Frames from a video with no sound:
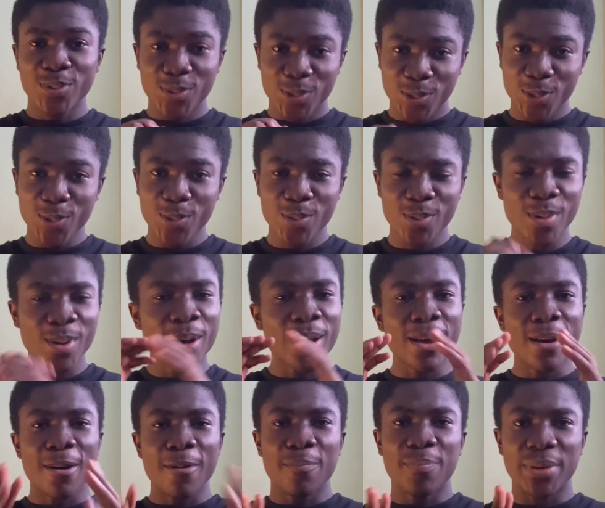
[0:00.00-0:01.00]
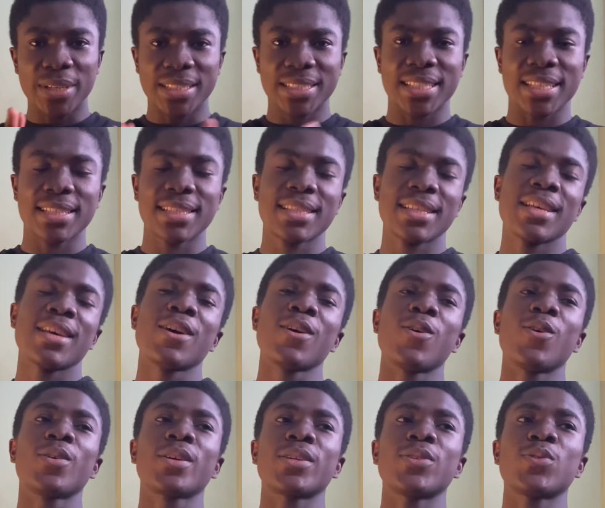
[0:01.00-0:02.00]
to pictures.
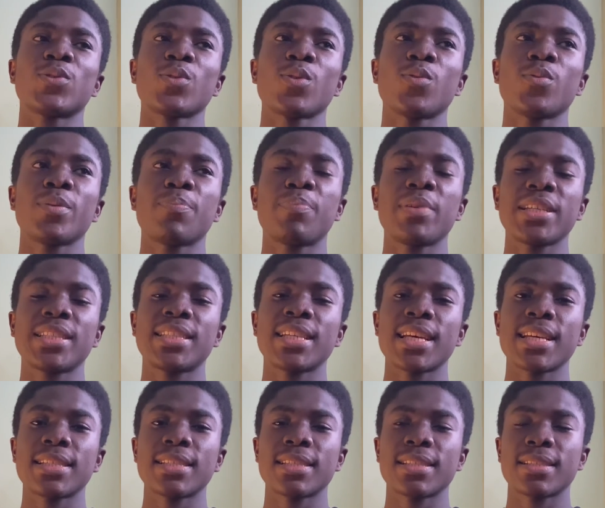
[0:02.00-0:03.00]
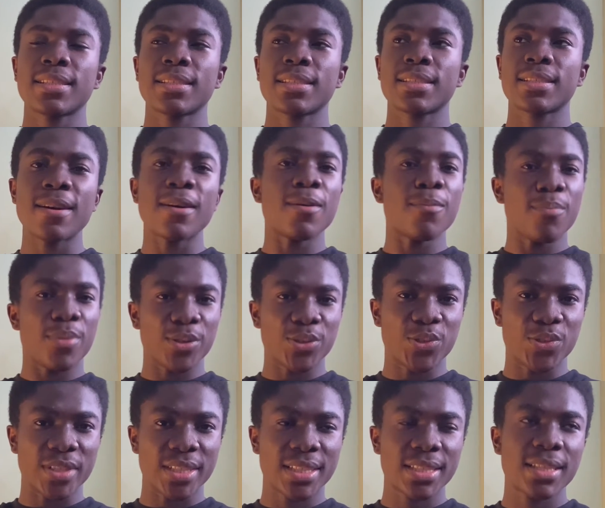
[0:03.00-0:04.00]
Okay, so with pictures,
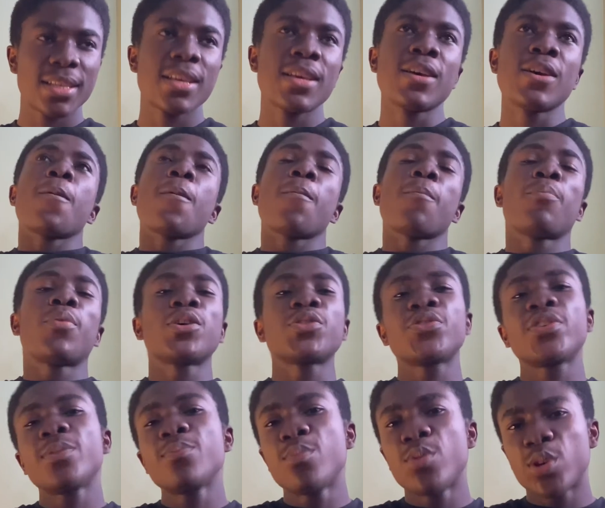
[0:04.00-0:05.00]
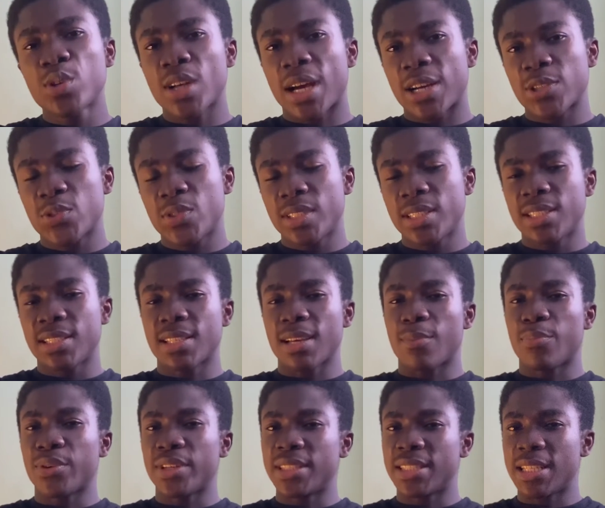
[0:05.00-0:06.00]
portrait mode actually
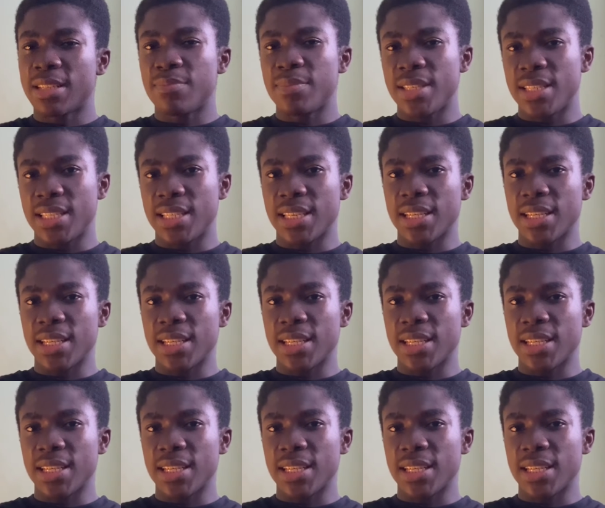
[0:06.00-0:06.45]
disappointed me here.